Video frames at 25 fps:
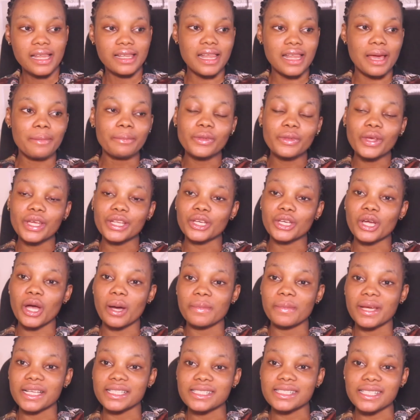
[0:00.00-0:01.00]
Let me know in the
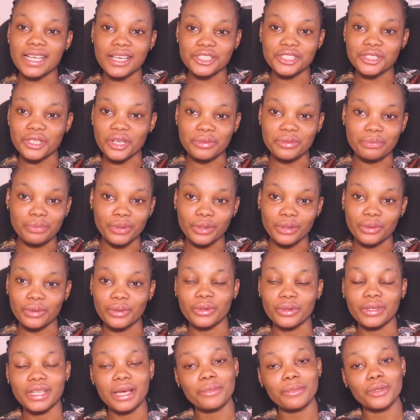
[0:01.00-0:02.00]
comment section
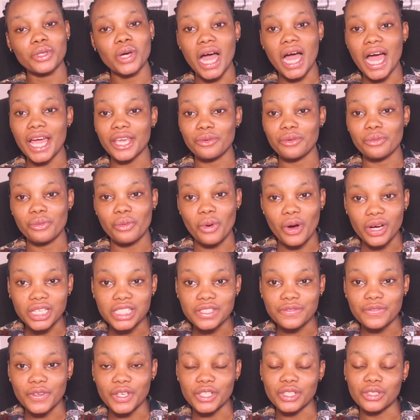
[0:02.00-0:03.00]
below. Let me know how it
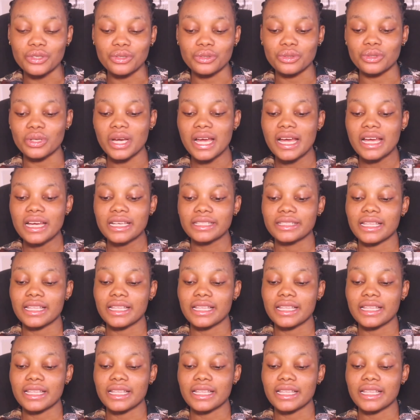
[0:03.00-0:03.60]
works for you.